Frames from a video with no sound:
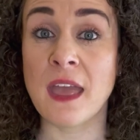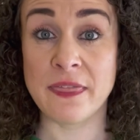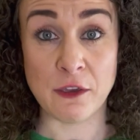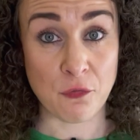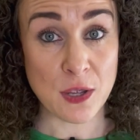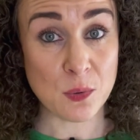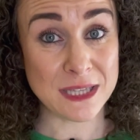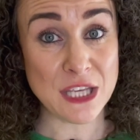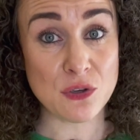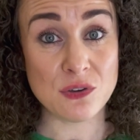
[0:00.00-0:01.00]
They're frequently
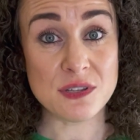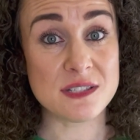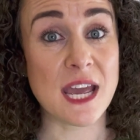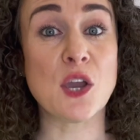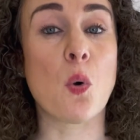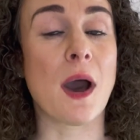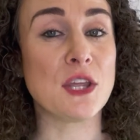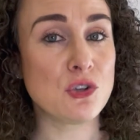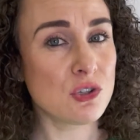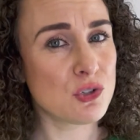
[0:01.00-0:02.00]
used and quite
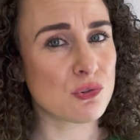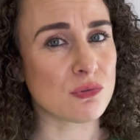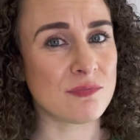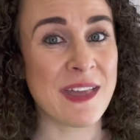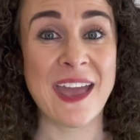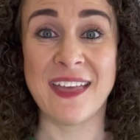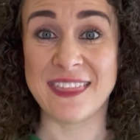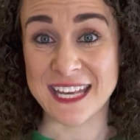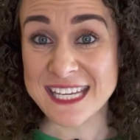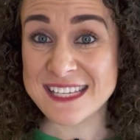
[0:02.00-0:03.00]
neutral,
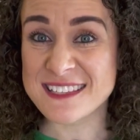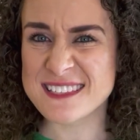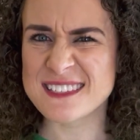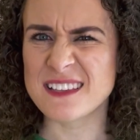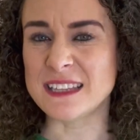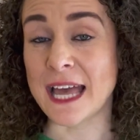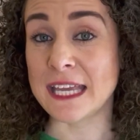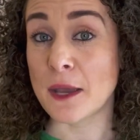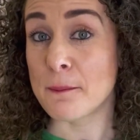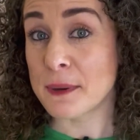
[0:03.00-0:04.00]
that is,
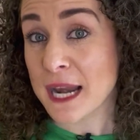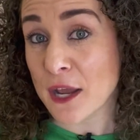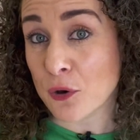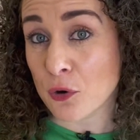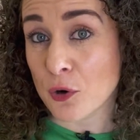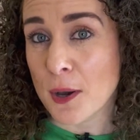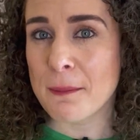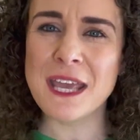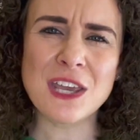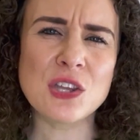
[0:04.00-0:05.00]
like prego,
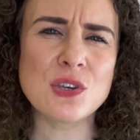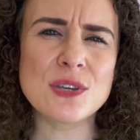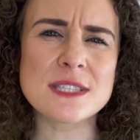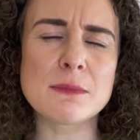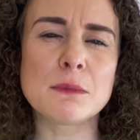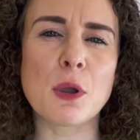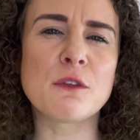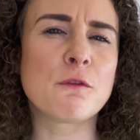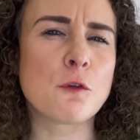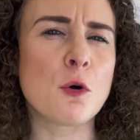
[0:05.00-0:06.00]
but you can use them in both
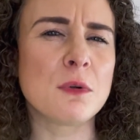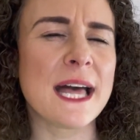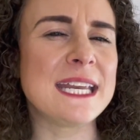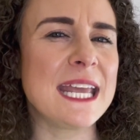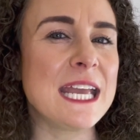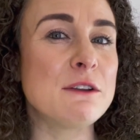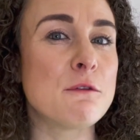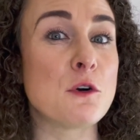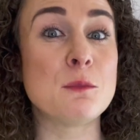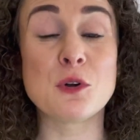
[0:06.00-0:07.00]
formal and
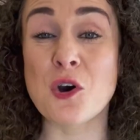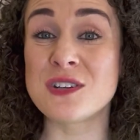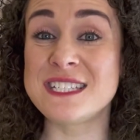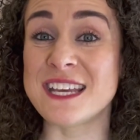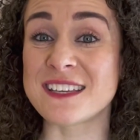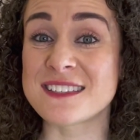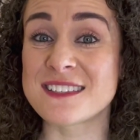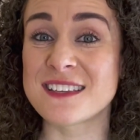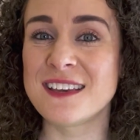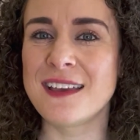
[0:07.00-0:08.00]
informal contexts.
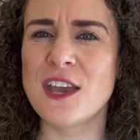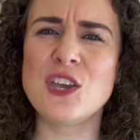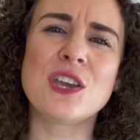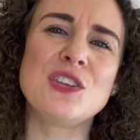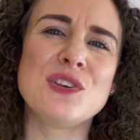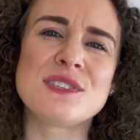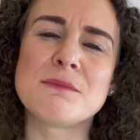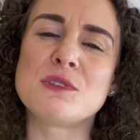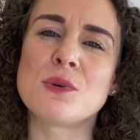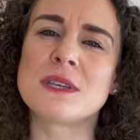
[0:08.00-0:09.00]
You can use them
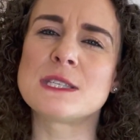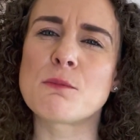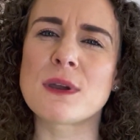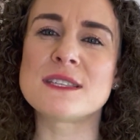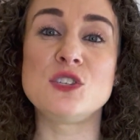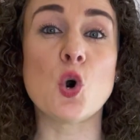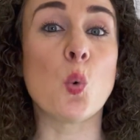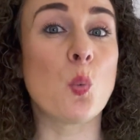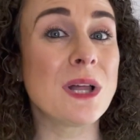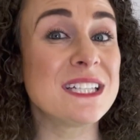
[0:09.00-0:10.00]
to express your
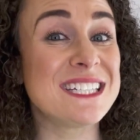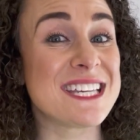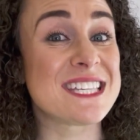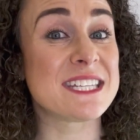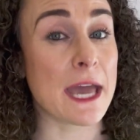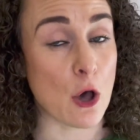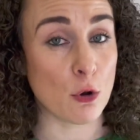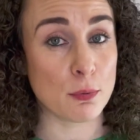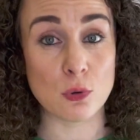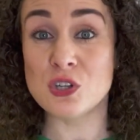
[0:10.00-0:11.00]
willingness to
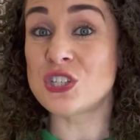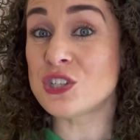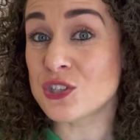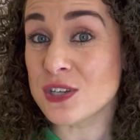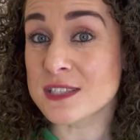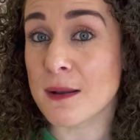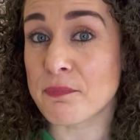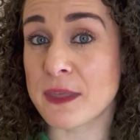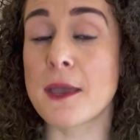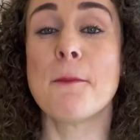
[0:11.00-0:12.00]
help or to do
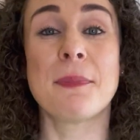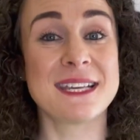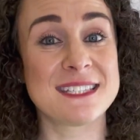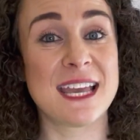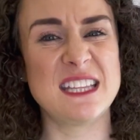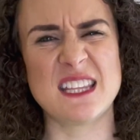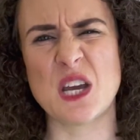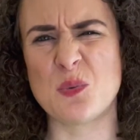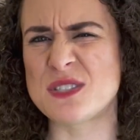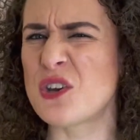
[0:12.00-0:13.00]
something by saying that there
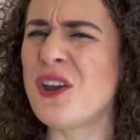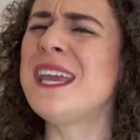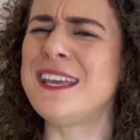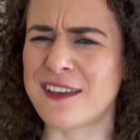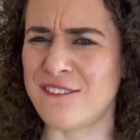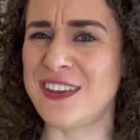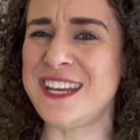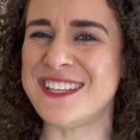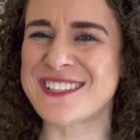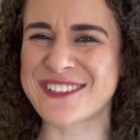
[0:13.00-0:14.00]
was no
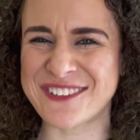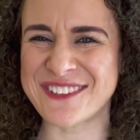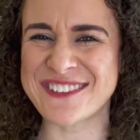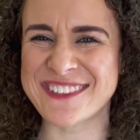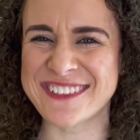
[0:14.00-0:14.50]
inconvenience caused.